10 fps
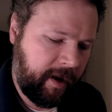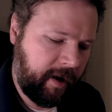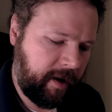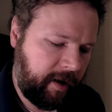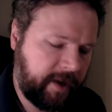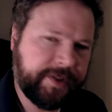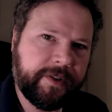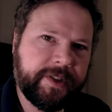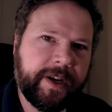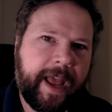Hans
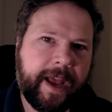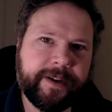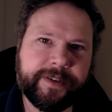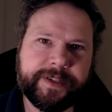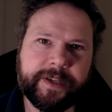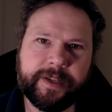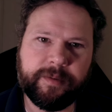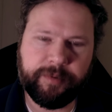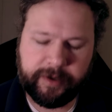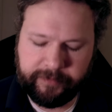Christian Andersen in a
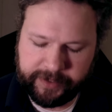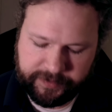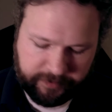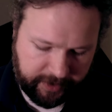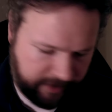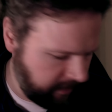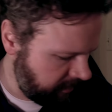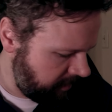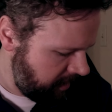previous video.